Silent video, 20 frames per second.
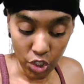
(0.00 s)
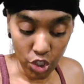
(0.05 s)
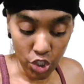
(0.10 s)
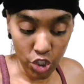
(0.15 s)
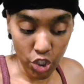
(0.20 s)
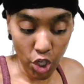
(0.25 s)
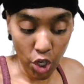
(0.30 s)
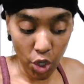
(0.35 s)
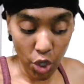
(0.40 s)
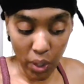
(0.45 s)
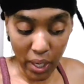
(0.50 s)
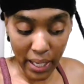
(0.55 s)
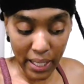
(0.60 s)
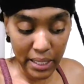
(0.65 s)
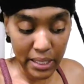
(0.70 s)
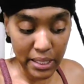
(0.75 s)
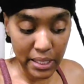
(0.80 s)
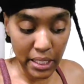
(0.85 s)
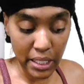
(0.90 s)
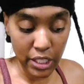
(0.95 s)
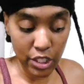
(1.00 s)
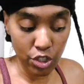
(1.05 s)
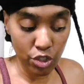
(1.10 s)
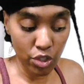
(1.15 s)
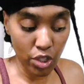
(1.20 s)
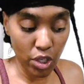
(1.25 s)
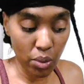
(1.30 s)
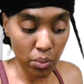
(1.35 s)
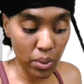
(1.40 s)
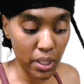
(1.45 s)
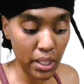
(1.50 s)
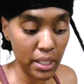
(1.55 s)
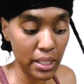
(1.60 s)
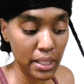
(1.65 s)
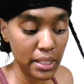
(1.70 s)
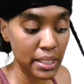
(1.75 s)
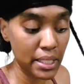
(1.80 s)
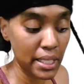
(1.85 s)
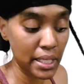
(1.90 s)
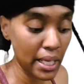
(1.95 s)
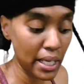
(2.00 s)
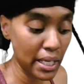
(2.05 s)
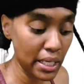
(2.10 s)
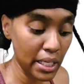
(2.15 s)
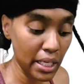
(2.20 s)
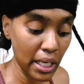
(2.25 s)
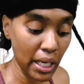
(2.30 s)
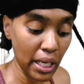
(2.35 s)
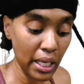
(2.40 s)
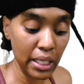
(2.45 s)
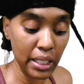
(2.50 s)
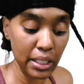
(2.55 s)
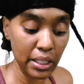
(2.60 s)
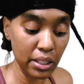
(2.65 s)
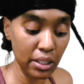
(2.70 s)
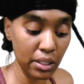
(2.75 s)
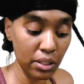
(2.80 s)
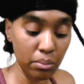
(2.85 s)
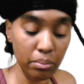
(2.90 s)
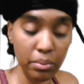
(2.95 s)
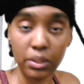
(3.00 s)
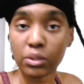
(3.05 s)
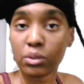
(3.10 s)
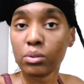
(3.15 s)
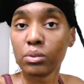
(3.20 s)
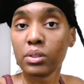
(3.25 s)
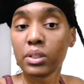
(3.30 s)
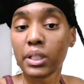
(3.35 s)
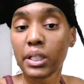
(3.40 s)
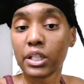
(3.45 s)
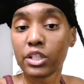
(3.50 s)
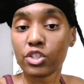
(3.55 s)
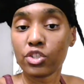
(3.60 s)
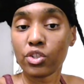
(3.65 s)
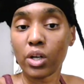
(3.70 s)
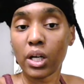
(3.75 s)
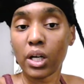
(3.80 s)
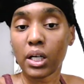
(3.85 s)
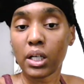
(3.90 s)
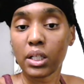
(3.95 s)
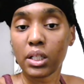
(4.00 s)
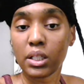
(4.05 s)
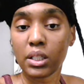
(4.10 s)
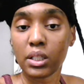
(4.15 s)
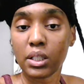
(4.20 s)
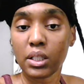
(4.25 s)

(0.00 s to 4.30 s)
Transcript: So I said, you know what? Today I ain't gonna be doing that dry